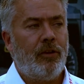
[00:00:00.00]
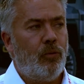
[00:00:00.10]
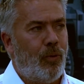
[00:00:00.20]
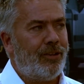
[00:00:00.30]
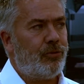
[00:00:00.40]

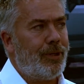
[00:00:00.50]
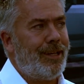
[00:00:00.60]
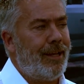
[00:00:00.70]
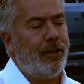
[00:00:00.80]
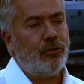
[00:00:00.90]
Once we're
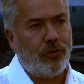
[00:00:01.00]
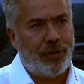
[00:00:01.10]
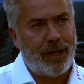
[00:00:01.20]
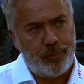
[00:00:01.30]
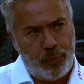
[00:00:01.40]
getting to
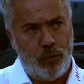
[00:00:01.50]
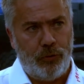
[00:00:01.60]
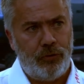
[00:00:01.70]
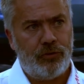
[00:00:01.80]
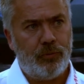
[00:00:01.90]
that
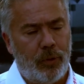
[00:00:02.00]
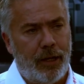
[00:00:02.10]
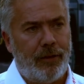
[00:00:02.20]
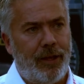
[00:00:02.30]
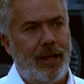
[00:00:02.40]
point
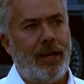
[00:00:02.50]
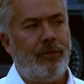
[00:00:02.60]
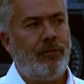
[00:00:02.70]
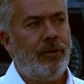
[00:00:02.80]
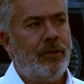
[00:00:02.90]
where they have,